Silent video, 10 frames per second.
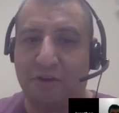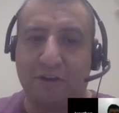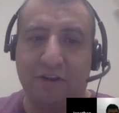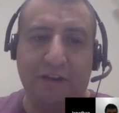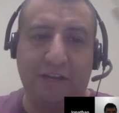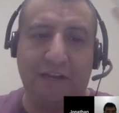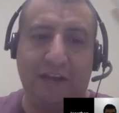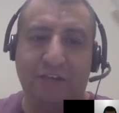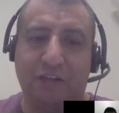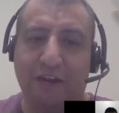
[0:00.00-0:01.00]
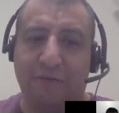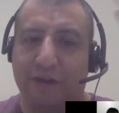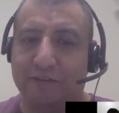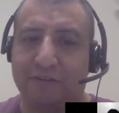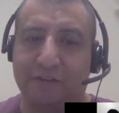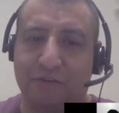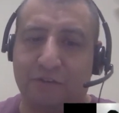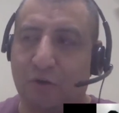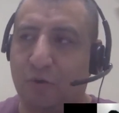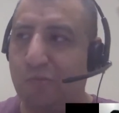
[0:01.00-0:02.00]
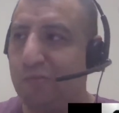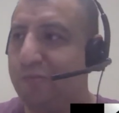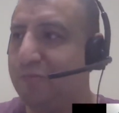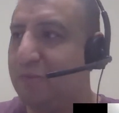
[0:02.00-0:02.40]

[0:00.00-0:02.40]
are good in EDH anyways. So,